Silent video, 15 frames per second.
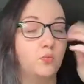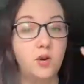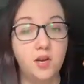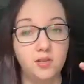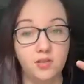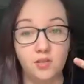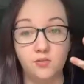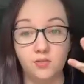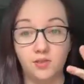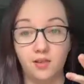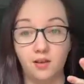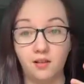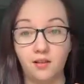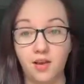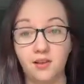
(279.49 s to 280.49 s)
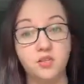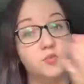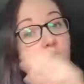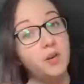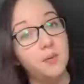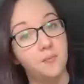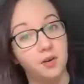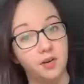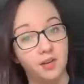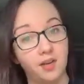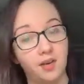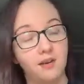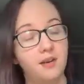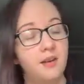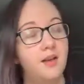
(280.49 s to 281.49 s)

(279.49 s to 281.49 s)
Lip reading: what do you sell at a spring market?